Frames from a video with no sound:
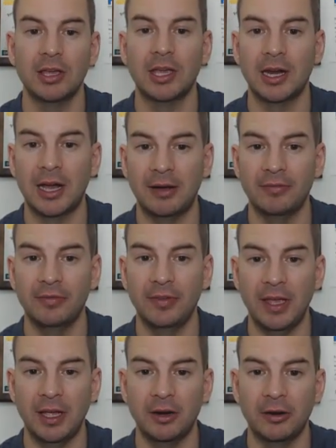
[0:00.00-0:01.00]
you can have
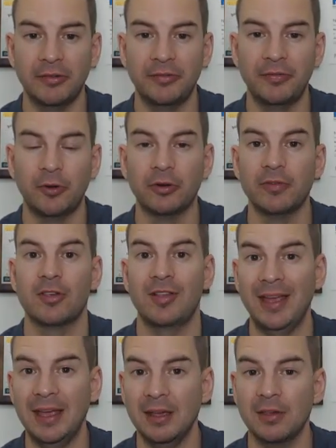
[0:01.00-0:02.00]
there for the
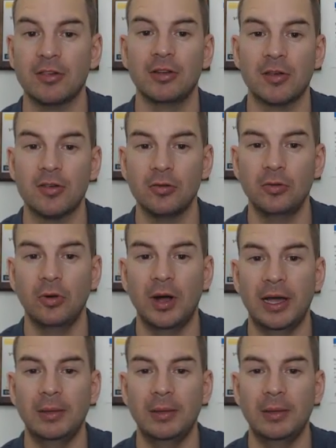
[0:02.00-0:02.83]
status in a show